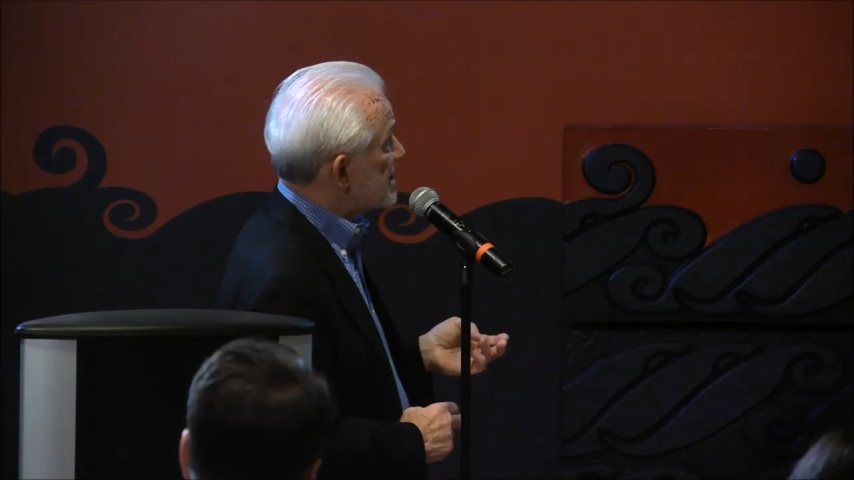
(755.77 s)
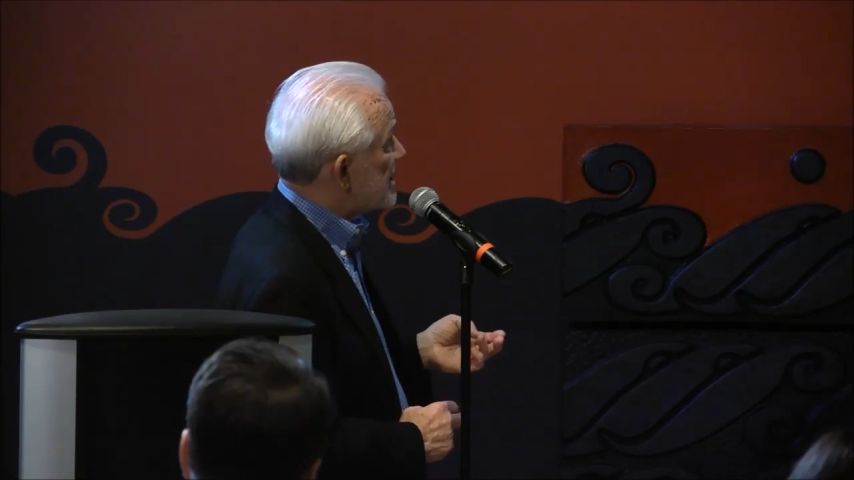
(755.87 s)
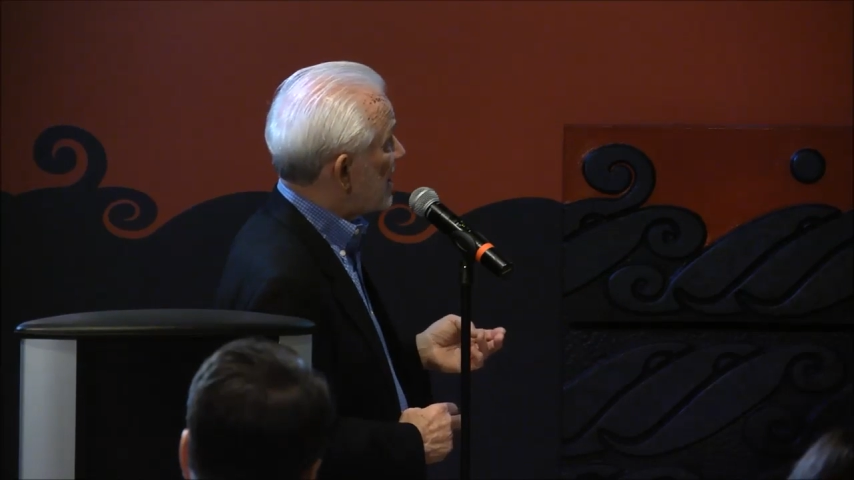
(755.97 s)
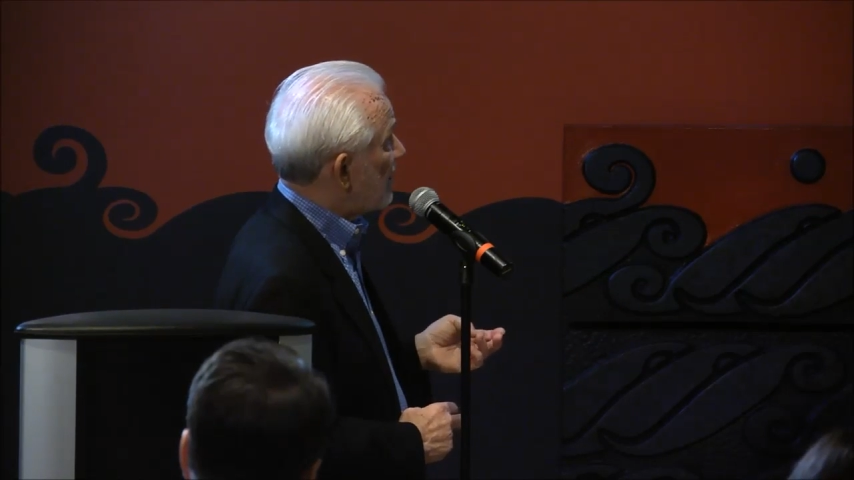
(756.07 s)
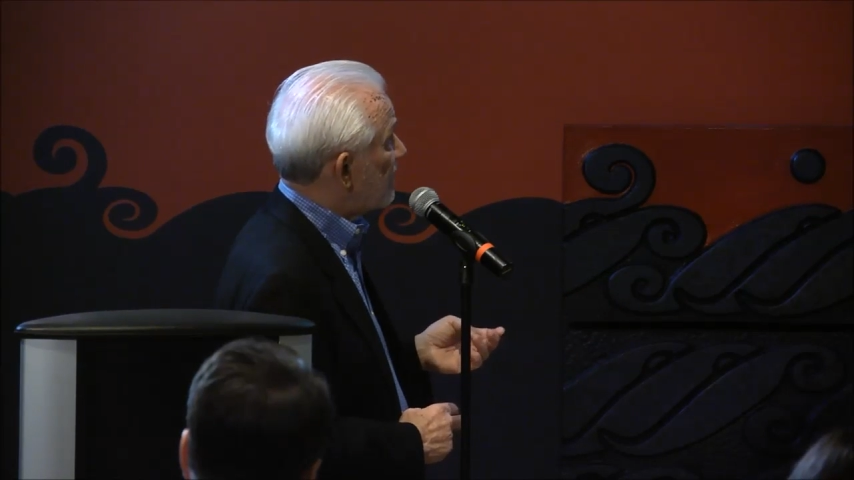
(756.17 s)

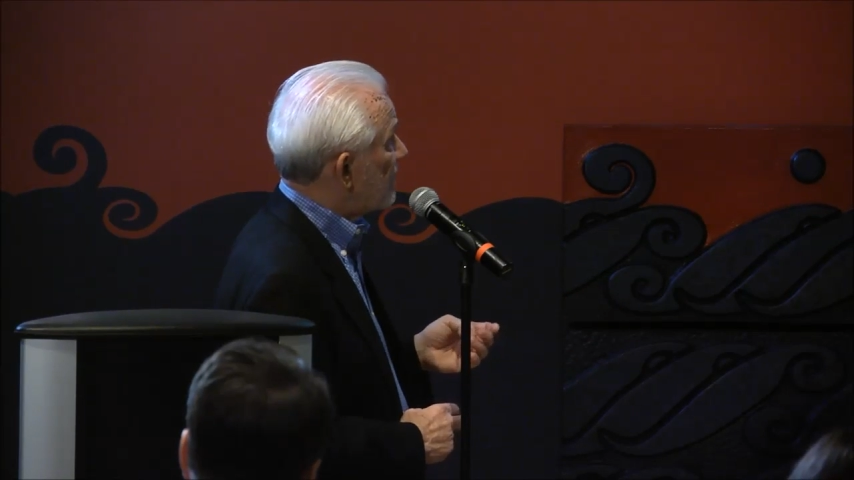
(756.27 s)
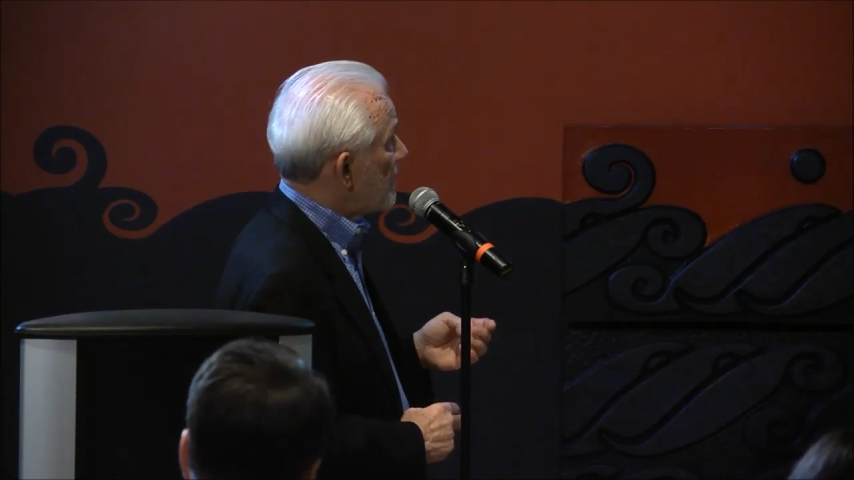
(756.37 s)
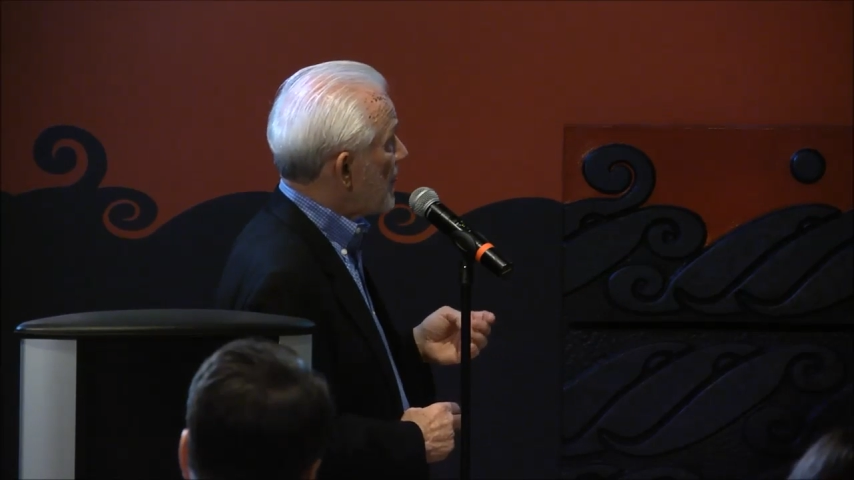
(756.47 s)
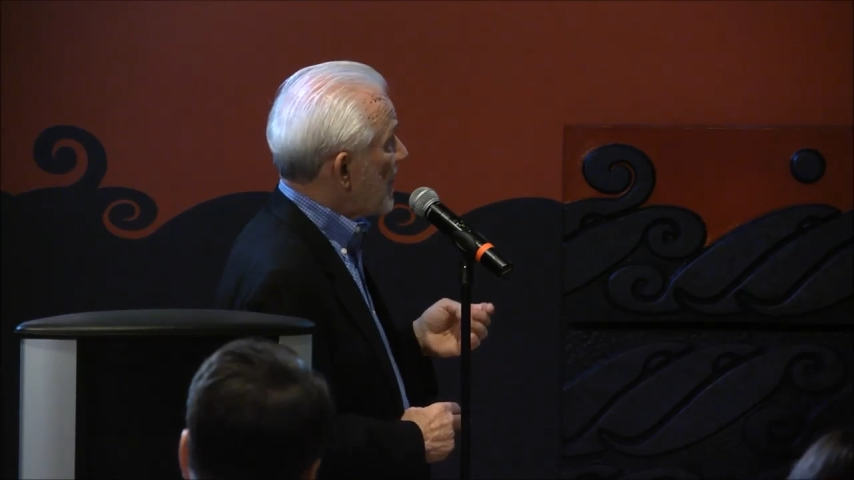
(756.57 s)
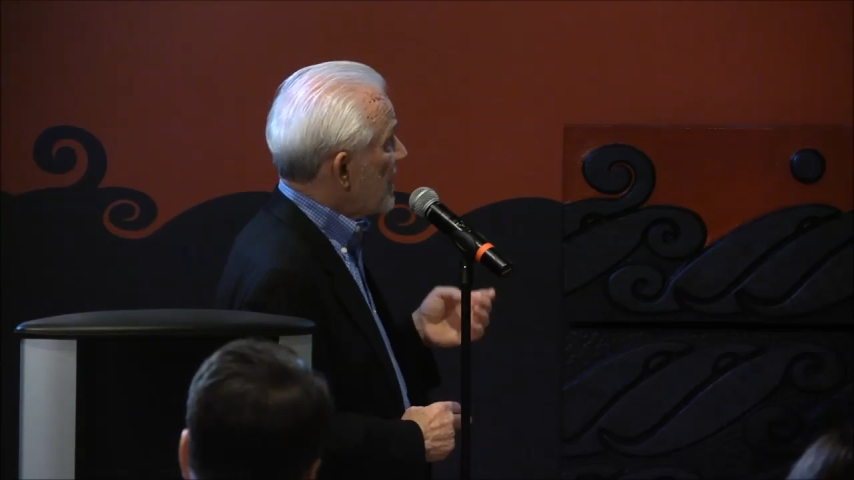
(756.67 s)
itself.
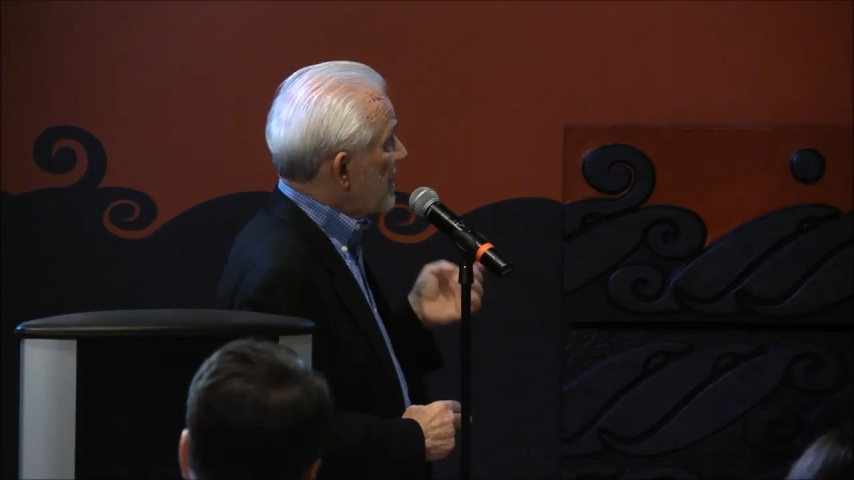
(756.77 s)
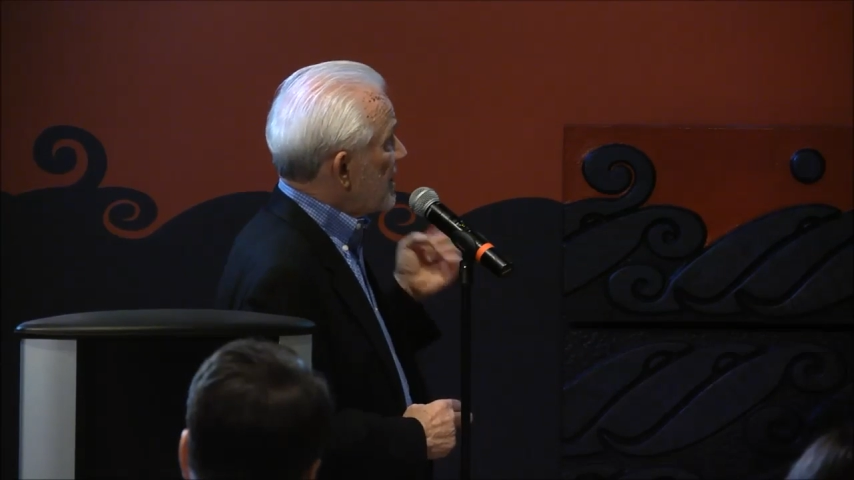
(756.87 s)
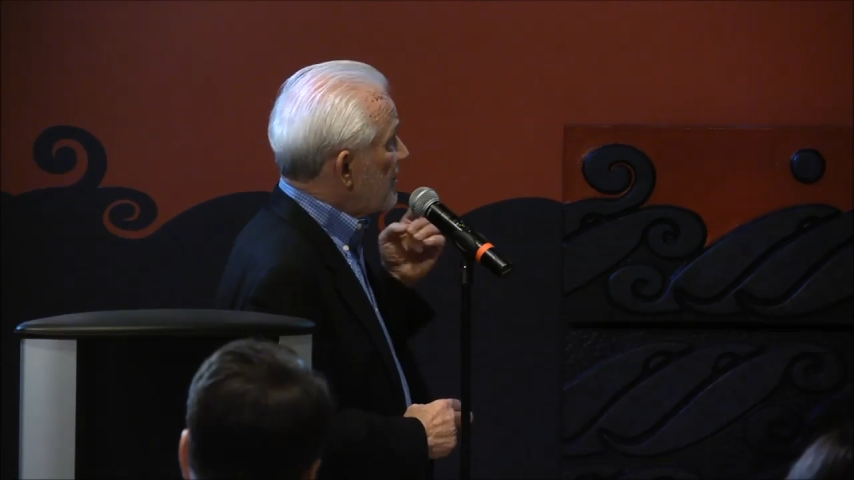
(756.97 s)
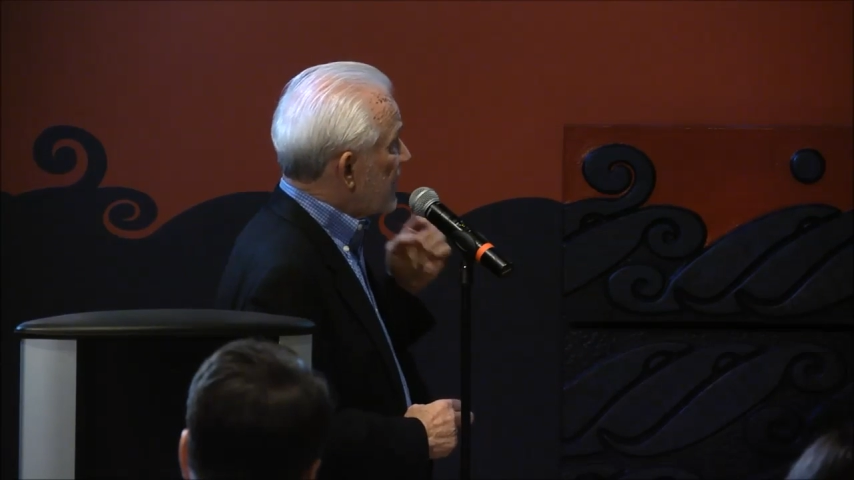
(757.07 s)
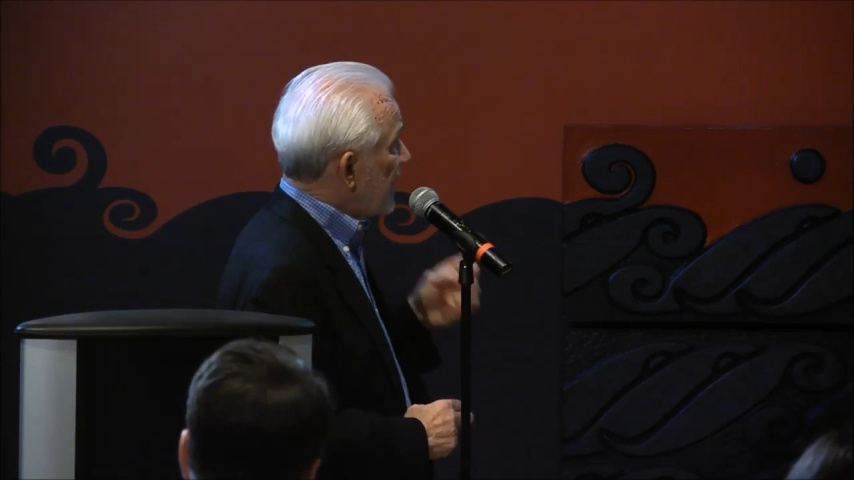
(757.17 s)

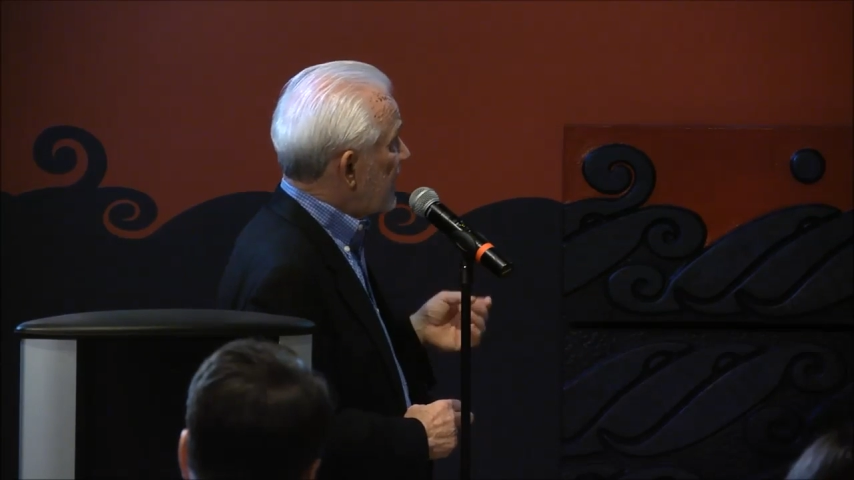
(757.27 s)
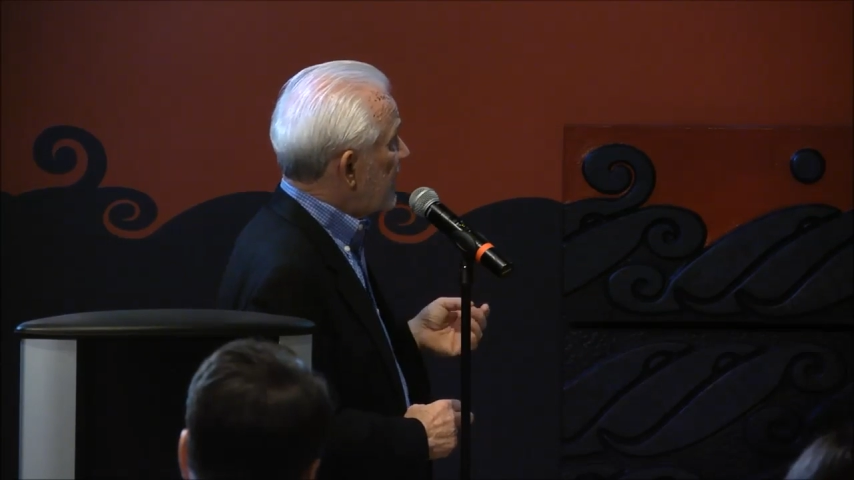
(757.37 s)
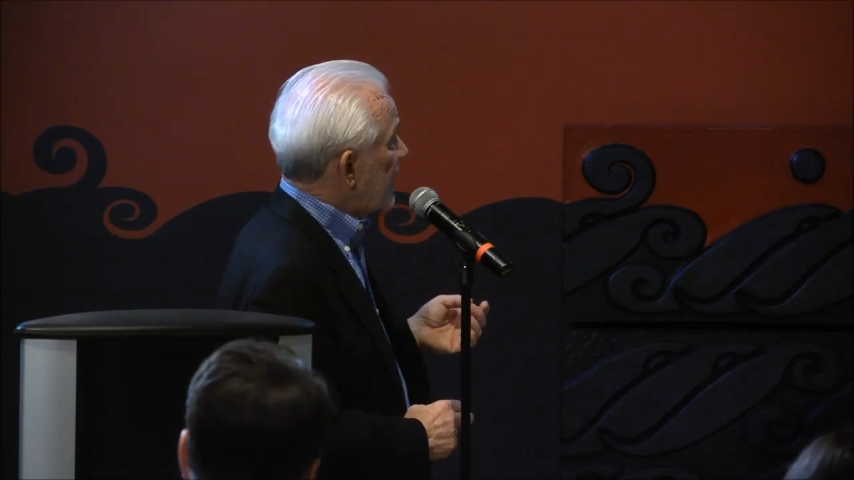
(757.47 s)
You can